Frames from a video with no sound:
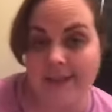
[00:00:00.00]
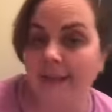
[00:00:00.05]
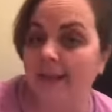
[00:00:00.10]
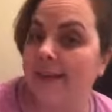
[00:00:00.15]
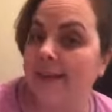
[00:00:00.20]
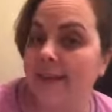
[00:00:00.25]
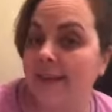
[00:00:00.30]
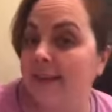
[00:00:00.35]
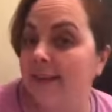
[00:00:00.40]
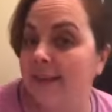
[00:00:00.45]

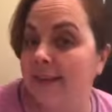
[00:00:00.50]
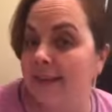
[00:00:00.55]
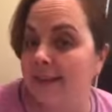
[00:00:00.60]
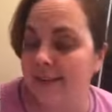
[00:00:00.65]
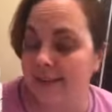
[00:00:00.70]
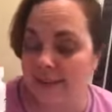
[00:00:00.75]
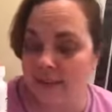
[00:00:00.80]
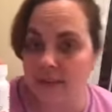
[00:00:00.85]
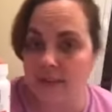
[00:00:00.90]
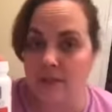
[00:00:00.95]
Candida
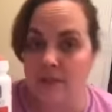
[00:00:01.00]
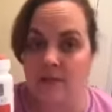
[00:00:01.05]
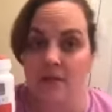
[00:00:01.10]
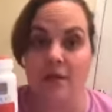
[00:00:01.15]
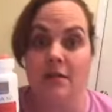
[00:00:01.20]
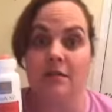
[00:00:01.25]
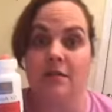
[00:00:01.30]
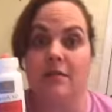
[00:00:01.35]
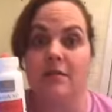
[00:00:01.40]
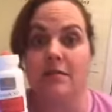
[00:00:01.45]
and yeast
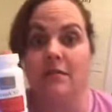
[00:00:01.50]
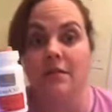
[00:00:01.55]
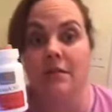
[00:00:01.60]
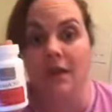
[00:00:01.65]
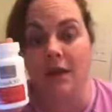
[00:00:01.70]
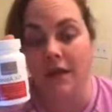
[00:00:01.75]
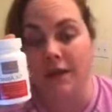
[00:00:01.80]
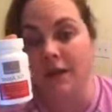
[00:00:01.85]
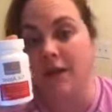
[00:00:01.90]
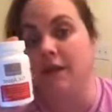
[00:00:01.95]
causes,
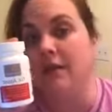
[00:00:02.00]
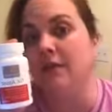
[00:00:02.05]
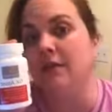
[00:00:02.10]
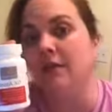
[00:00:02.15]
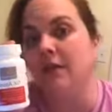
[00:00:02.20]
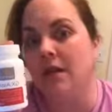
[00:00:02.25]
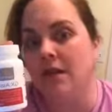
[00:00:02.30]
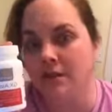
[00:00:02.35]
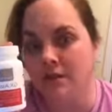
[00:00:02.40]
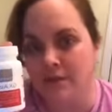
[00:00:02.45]
again,
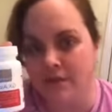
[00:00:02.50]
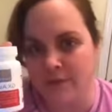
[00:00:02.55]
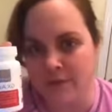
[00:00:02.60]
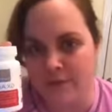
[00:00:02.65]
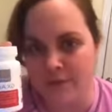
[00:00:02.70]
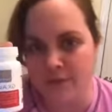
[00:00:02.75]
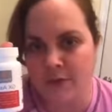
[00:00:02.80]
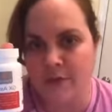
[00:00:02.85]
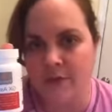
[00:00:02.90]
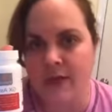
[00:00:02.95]
lots of
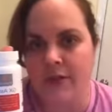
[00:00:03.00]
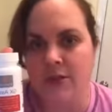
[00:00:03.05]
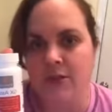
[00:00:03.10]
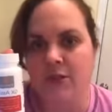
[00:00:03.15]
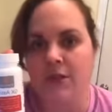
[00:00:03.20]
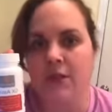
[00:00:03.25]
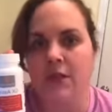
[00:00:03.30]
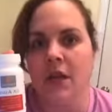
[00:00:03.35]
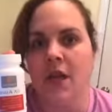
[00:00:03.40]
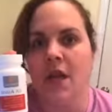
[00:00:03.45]

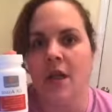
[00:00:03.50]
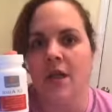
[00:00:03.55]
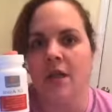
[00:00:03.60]
inflammation,